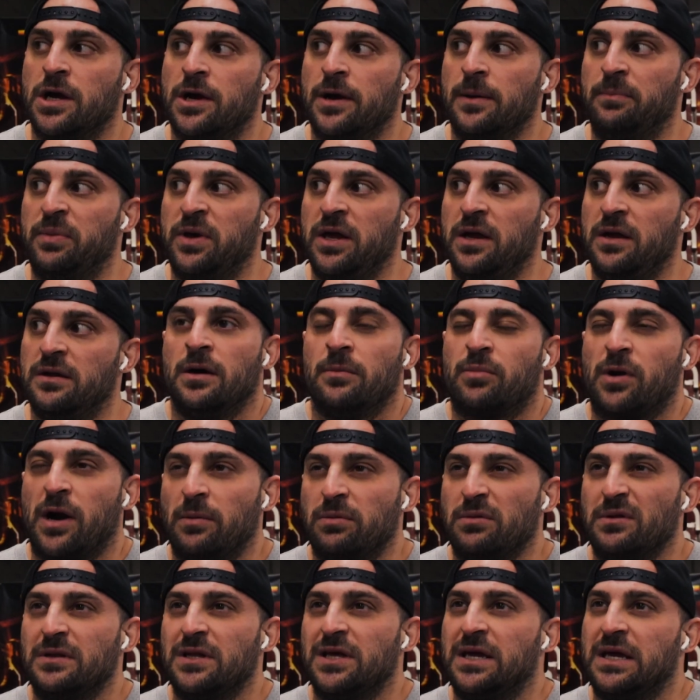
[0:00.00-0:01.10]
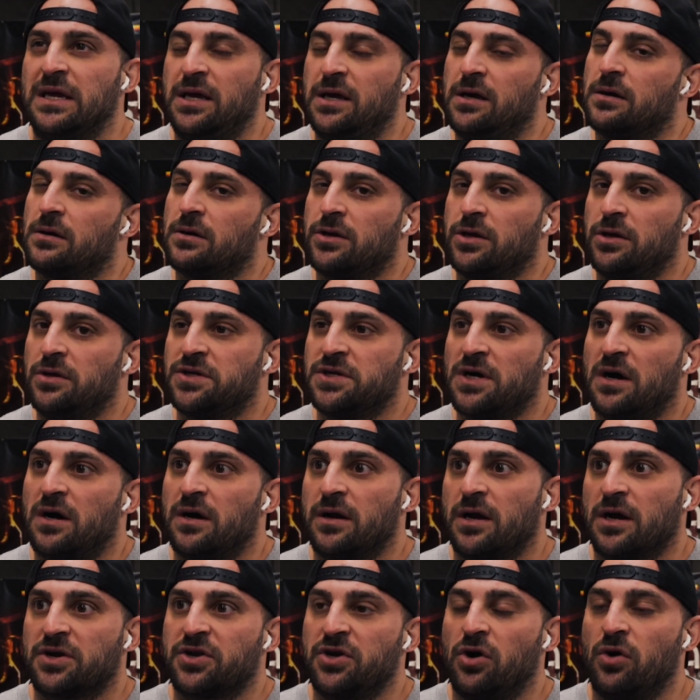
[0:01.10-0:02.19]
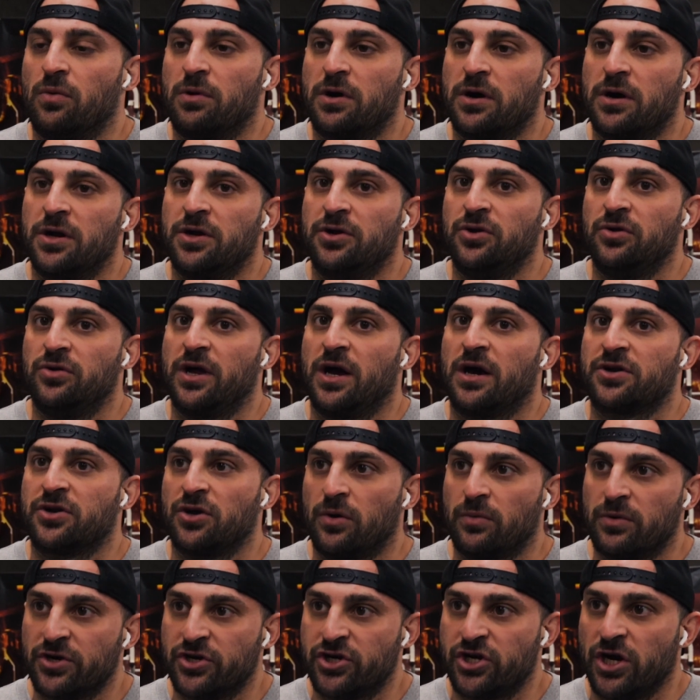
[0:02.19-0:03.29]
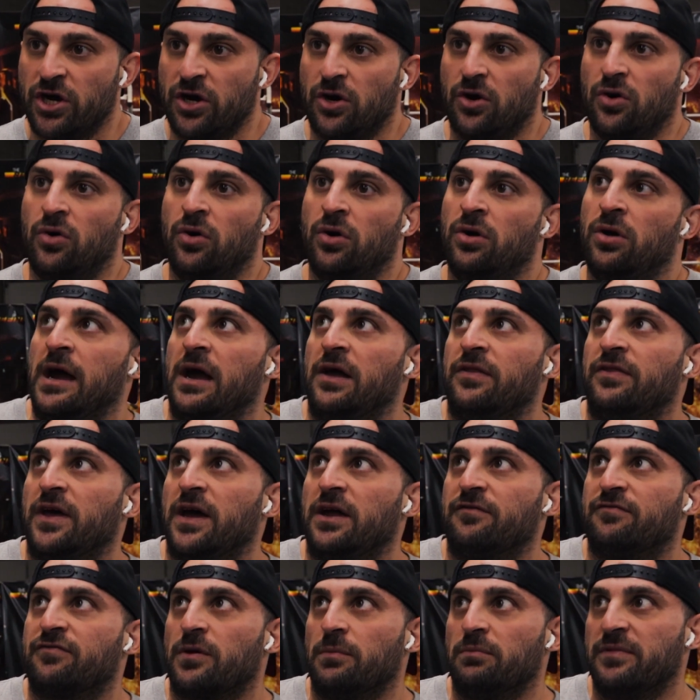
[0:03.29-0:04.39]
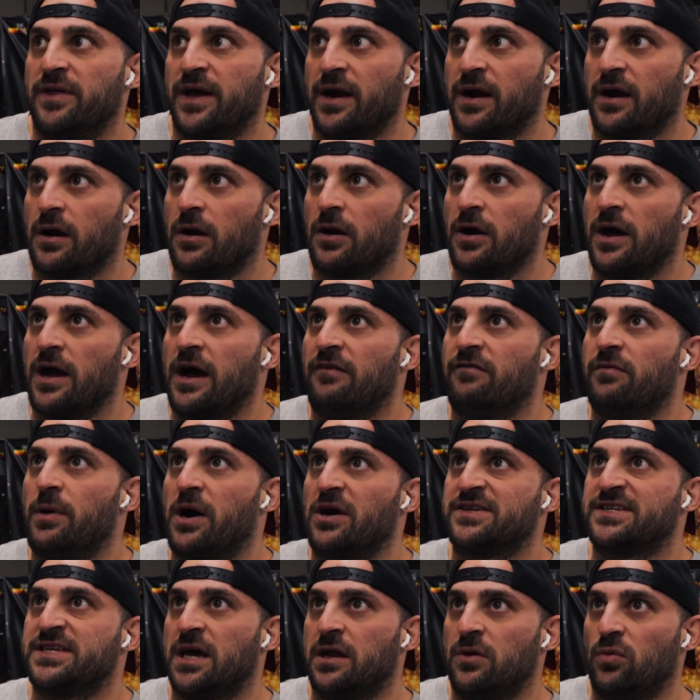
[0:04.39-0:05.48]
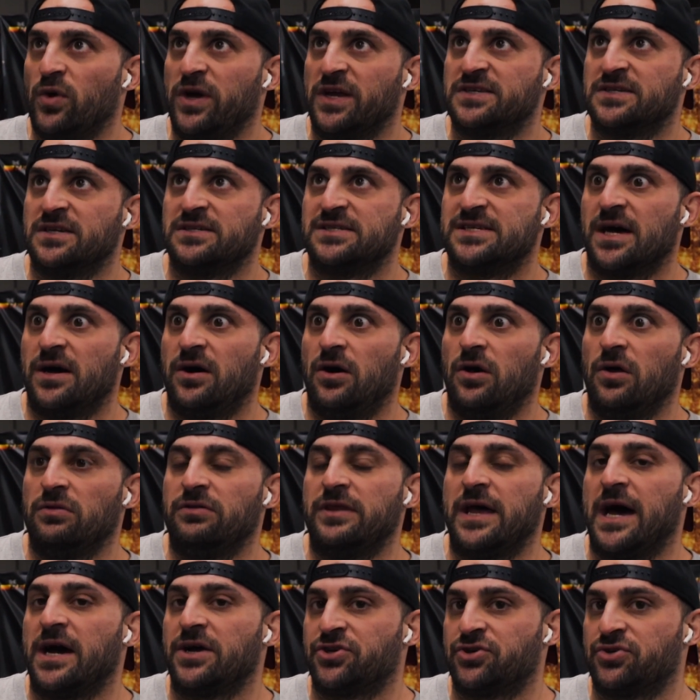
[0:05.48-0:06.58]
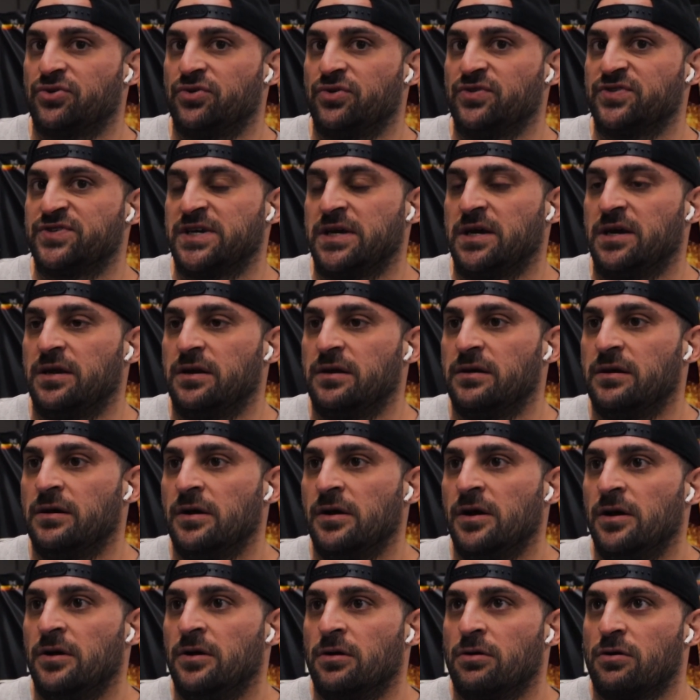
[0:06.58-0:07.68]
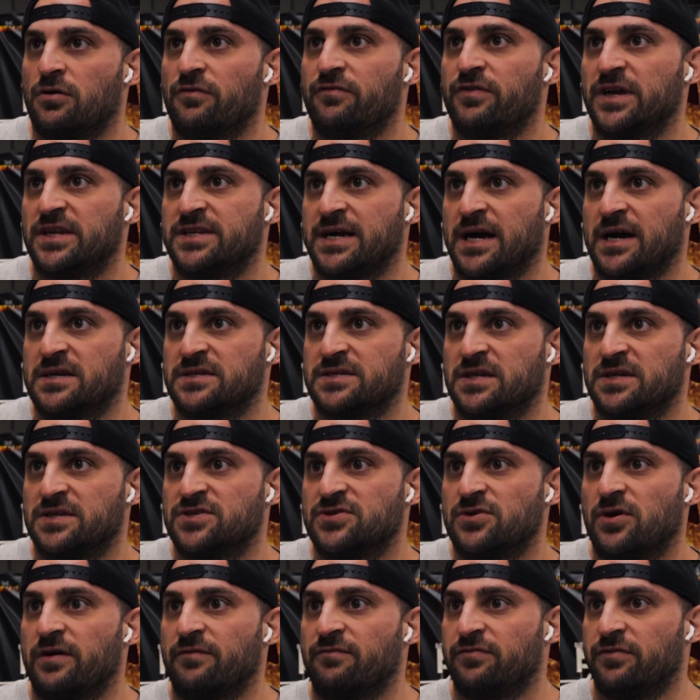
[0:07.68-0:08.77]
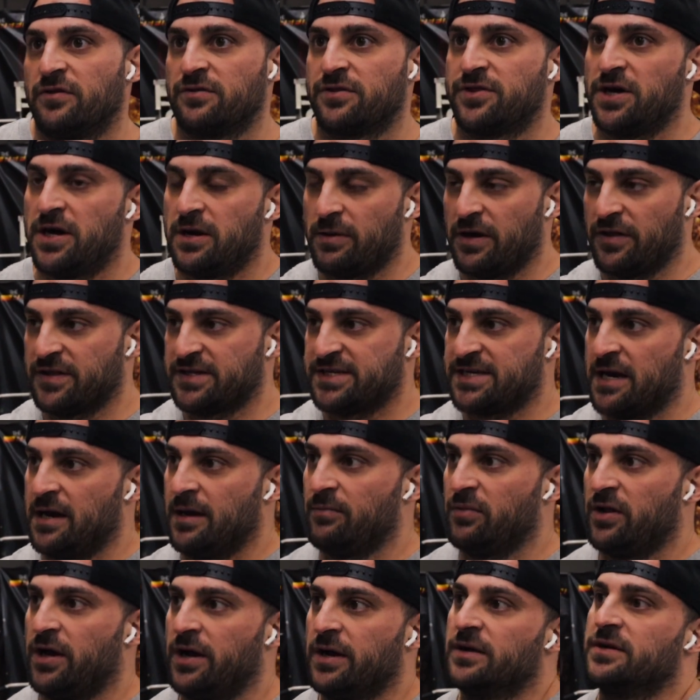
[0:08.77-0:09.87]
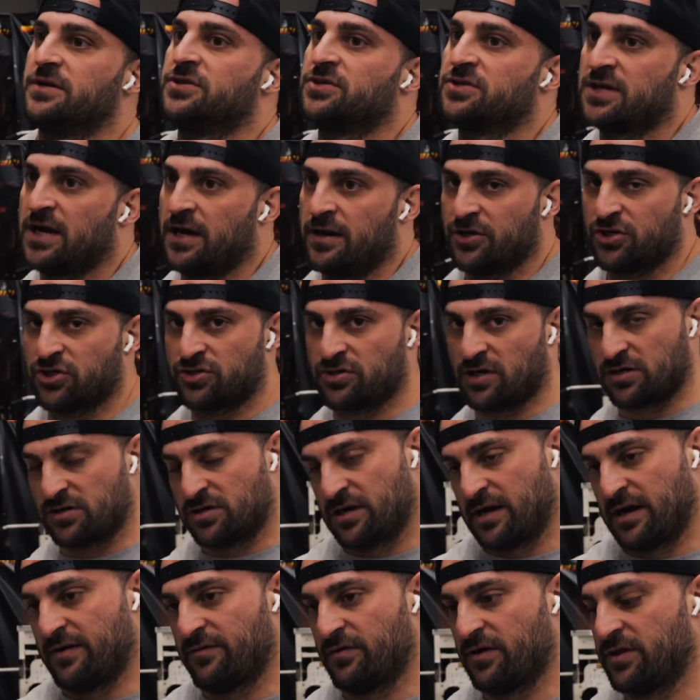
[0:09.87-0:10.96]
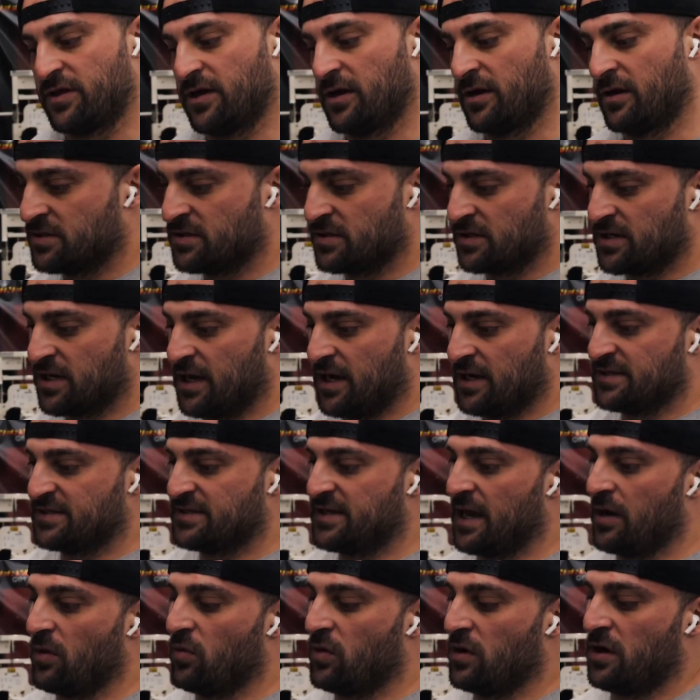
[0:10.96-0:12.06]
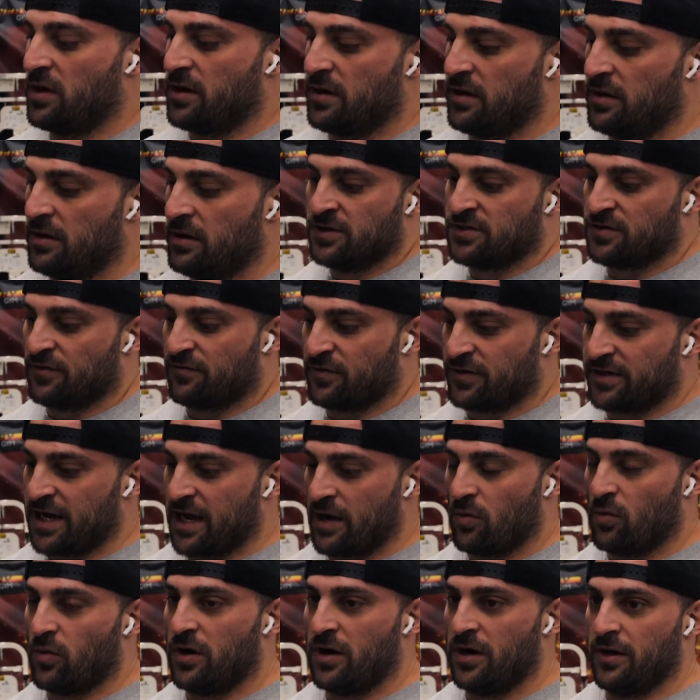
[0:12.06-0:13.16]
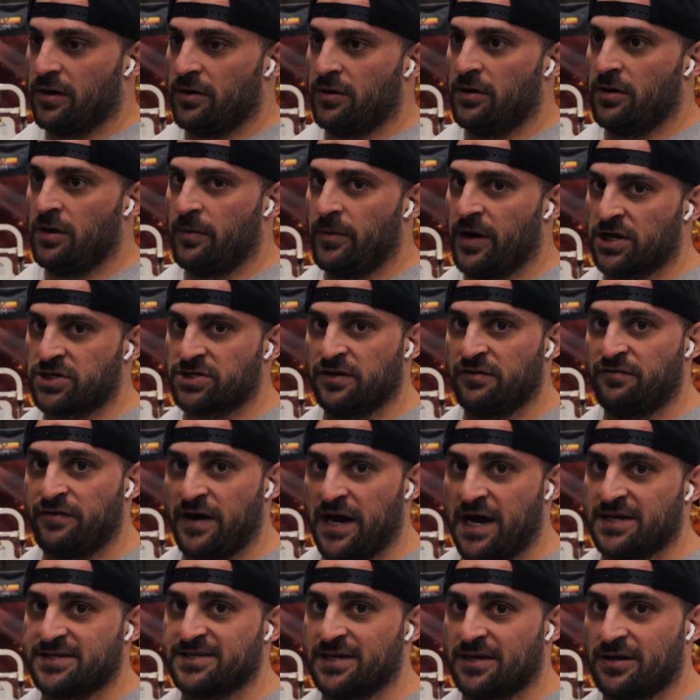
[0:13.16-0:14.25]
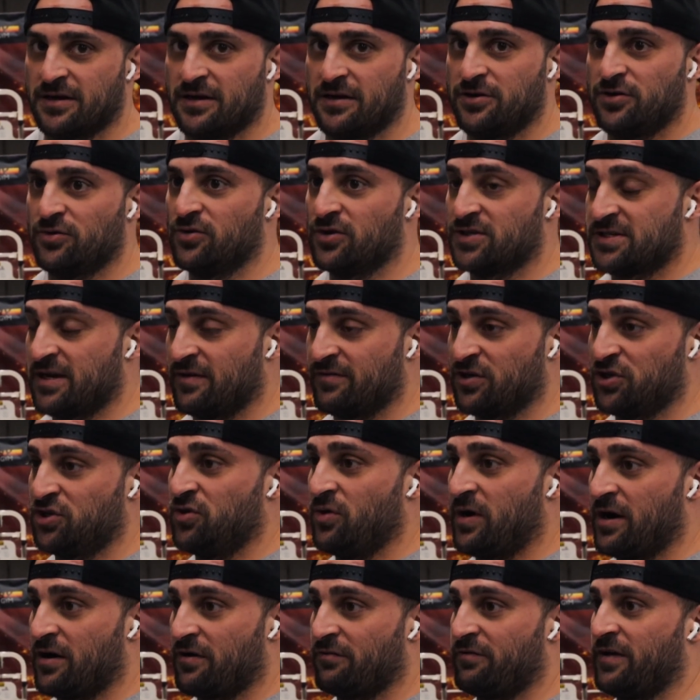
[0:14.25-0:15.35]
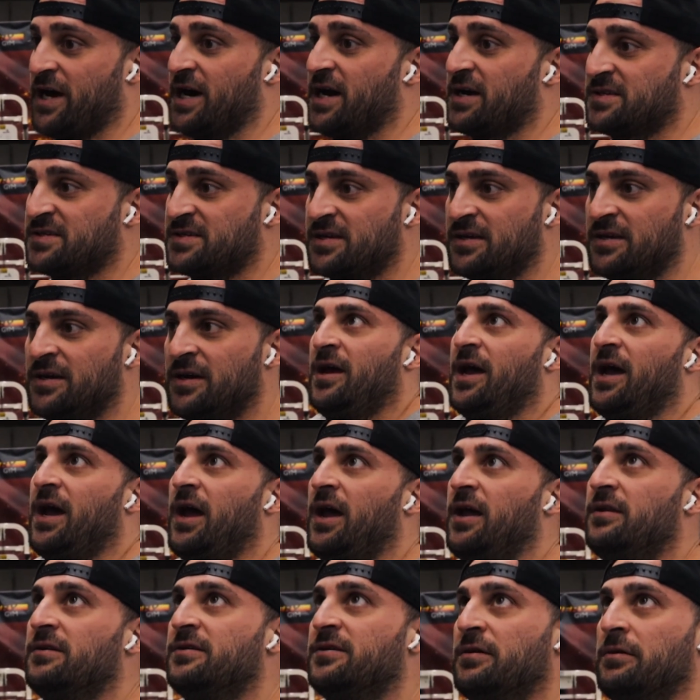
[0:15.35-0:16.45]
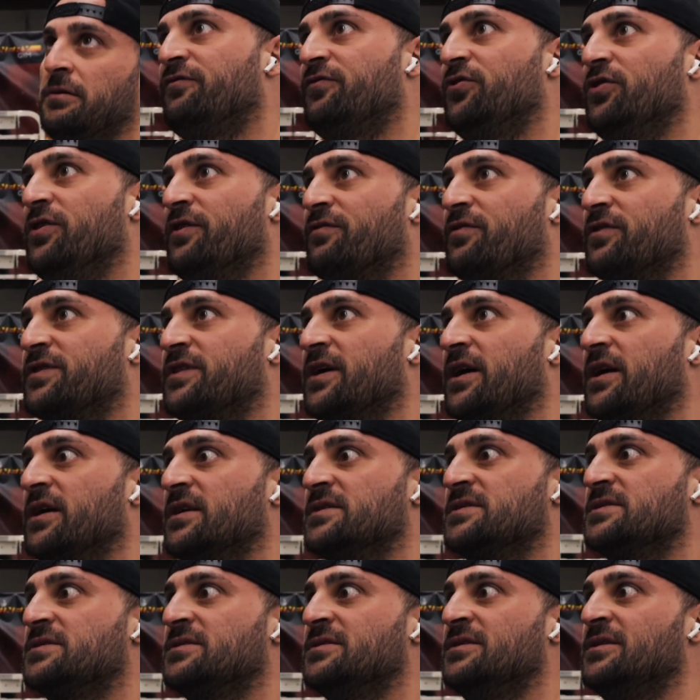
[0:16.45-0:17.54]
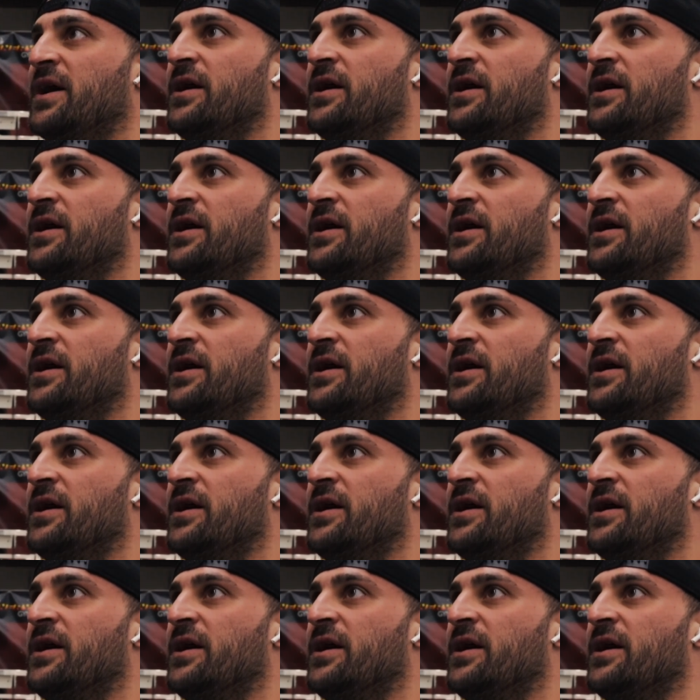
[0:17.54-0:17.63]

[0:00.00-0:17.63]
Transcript: compete probably here in Utah in October, do the October show, and then from there have about 10 weeks until nationals in Irving, Texas. So I've thought about the timeline and just kind of structuring everything. So today's day 1. So for day 1, I'm actually fasting, gonna do a 72-hour fast and a few different things.